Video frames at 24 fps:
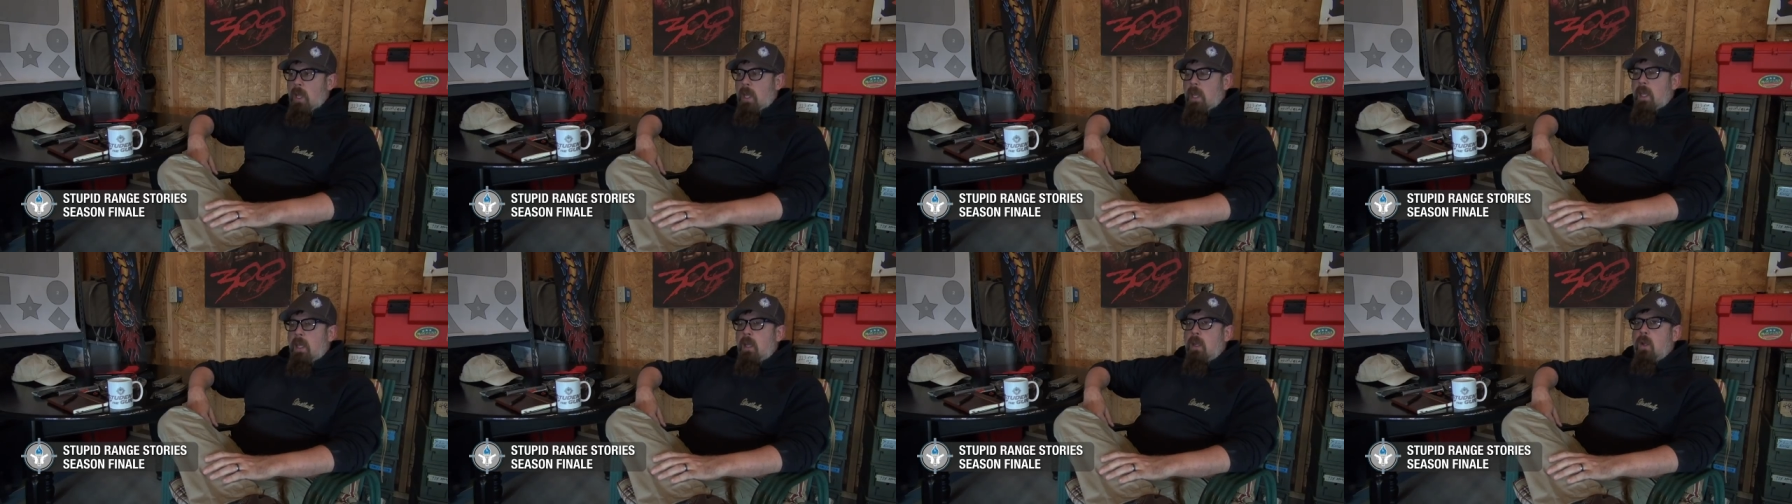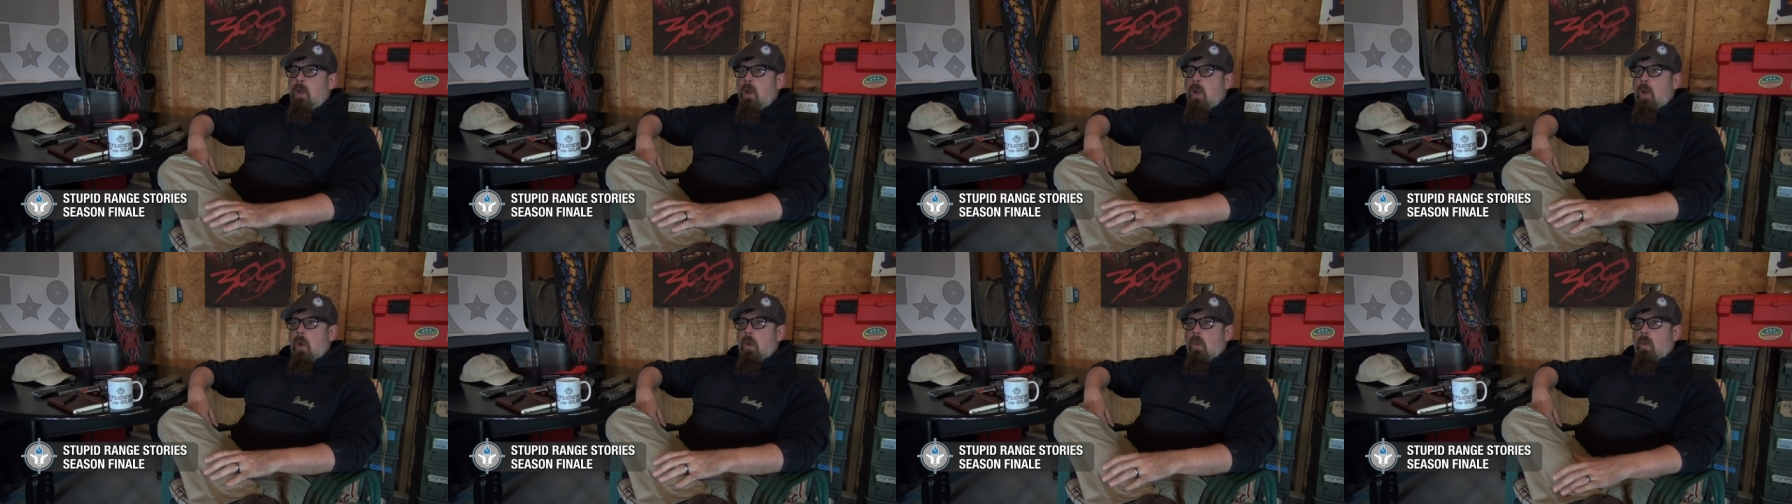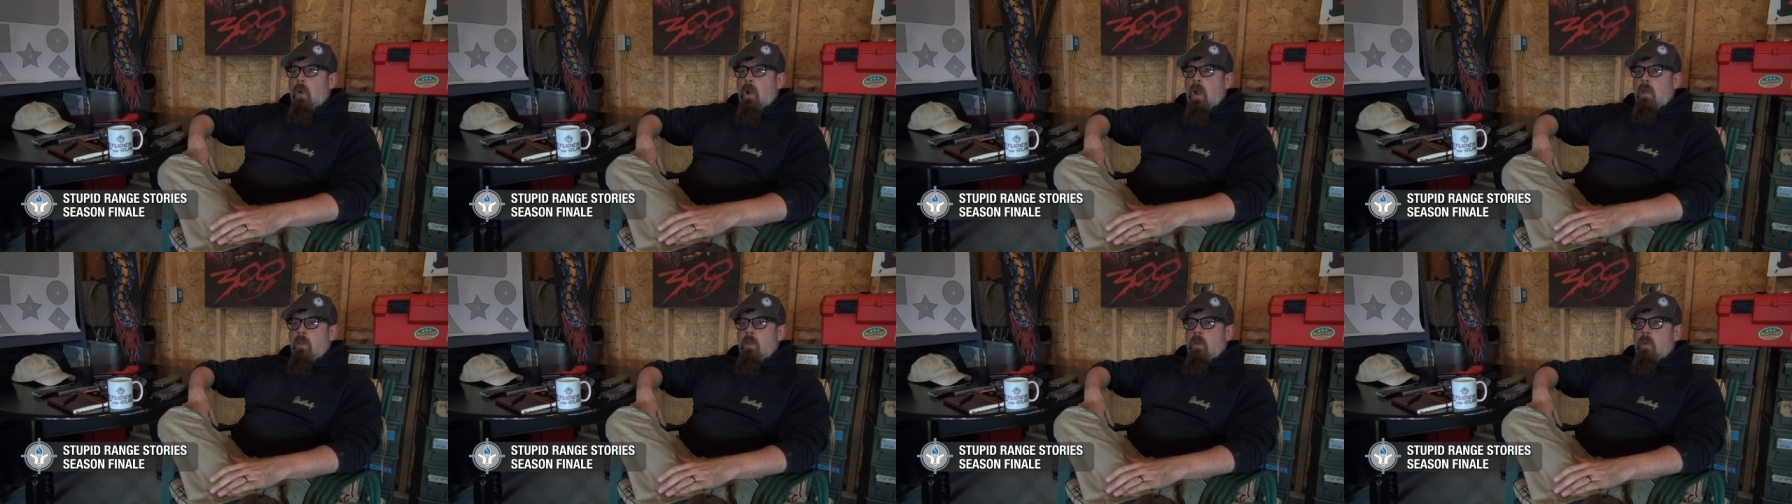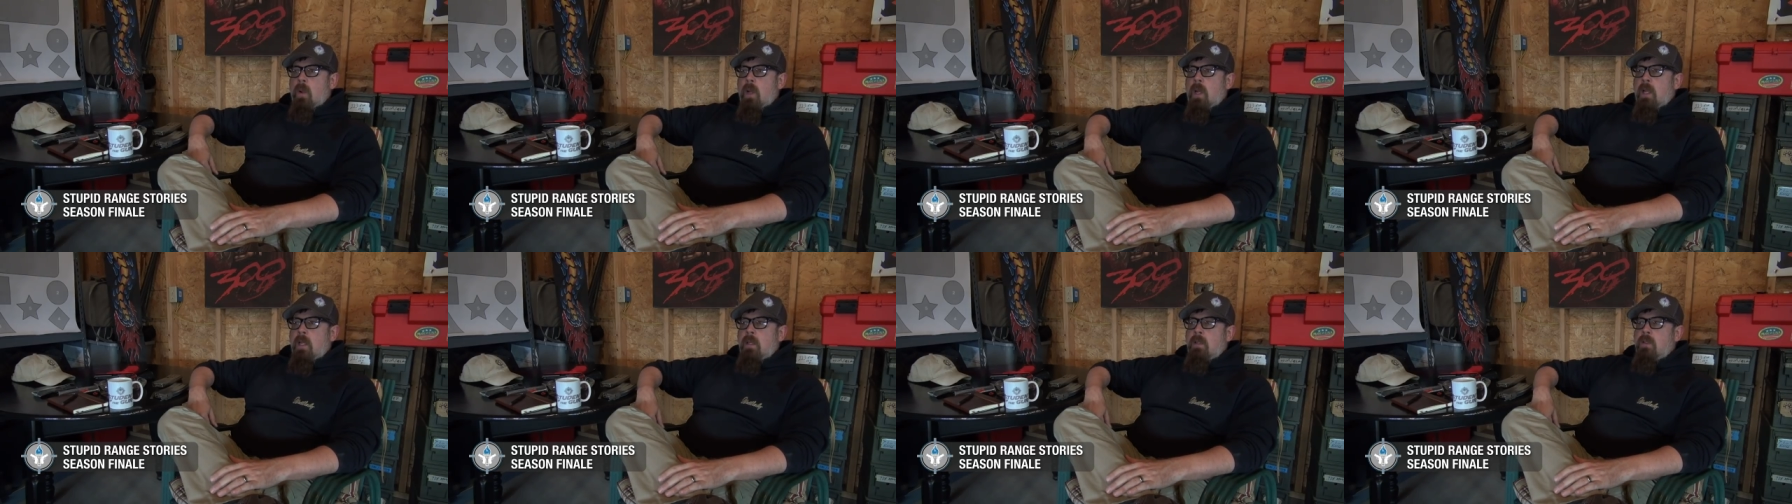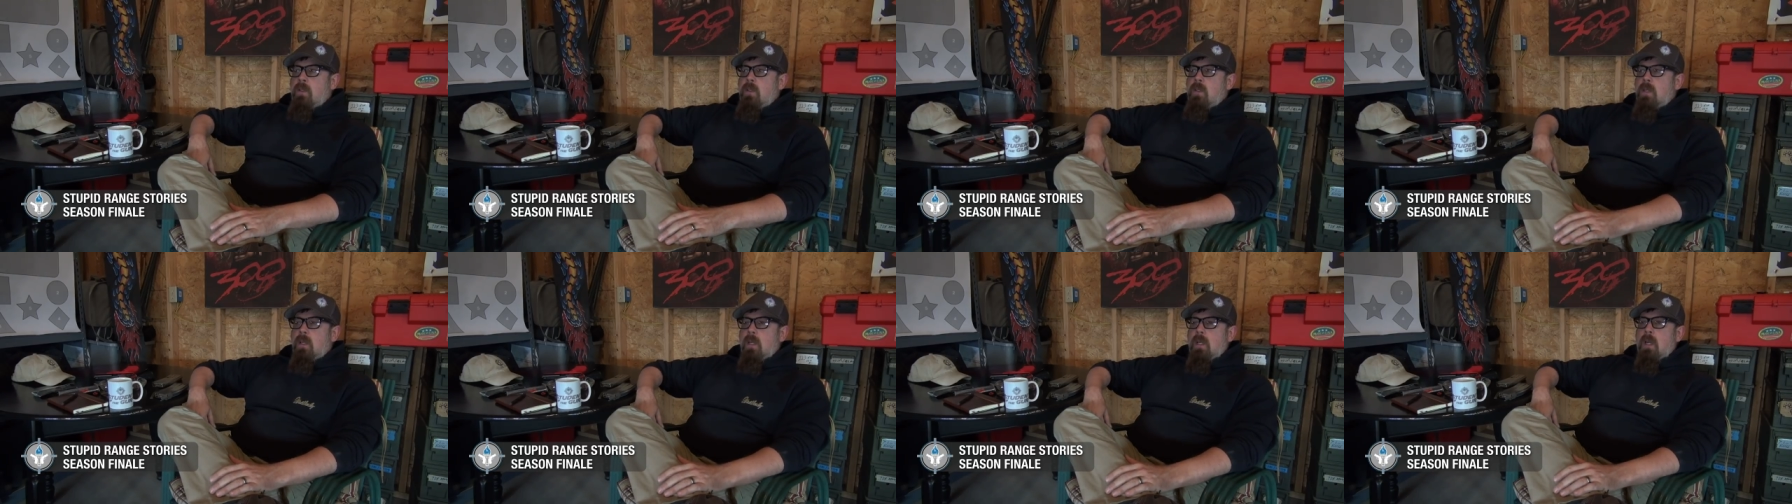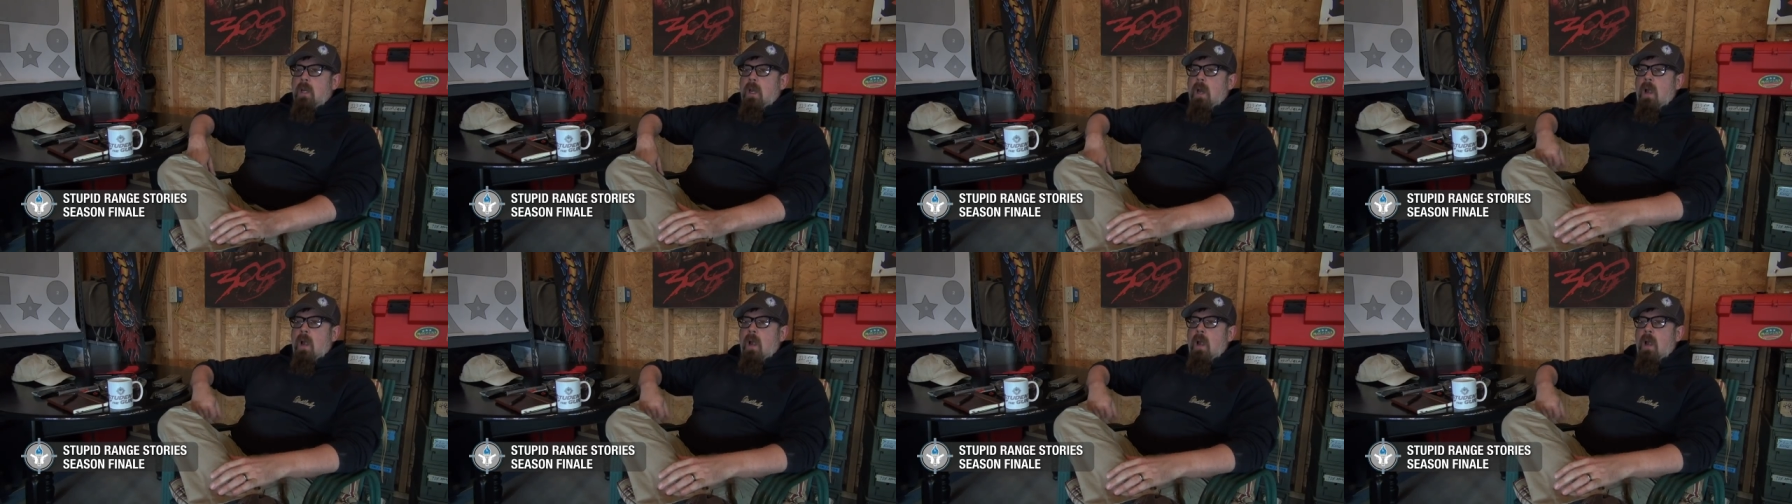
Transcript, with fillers: day. We're on the range.